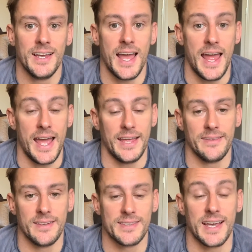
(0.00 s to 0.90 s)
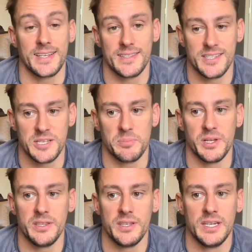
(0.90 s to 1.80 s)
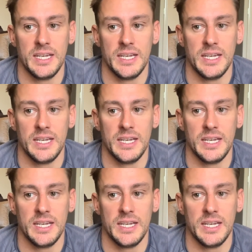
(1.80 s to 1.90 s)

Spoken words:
and it takes discipline.